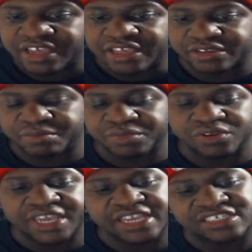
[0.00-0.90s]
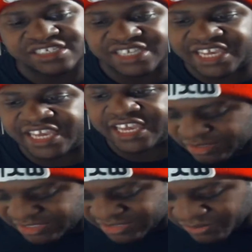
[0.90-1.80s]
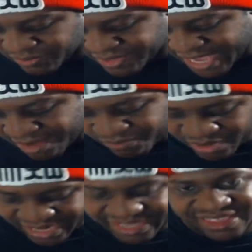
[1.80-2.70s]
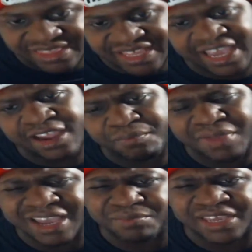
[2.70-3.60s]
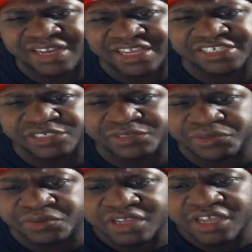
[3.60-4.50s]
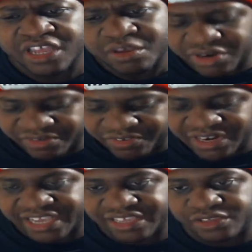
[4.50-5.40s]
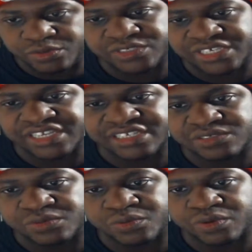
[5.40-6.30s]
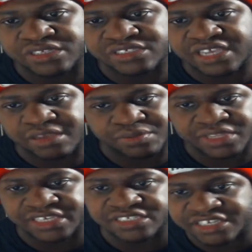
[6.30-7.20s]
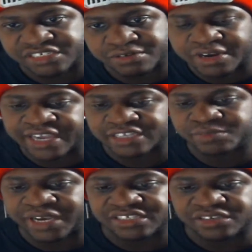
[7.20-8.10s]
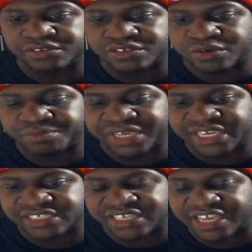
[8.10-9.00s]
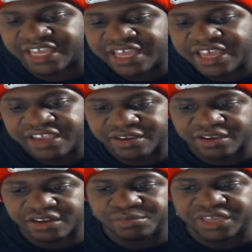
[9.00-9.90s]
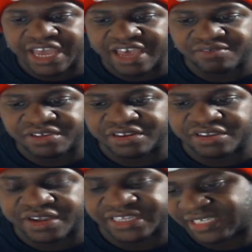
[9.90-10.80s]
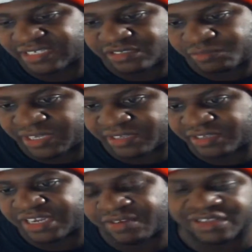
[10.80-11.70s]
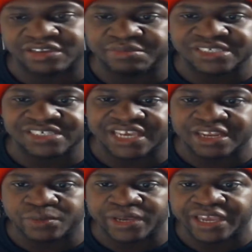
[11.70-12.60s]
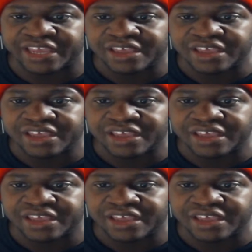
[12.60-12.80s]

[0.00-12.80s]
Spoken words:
communication is key. So that right there might be an issue. But if you're not using this on, say, a PlayStation or an Xbox and using it on PC, you're going to be having your headsets plugged in directly to PC anyway.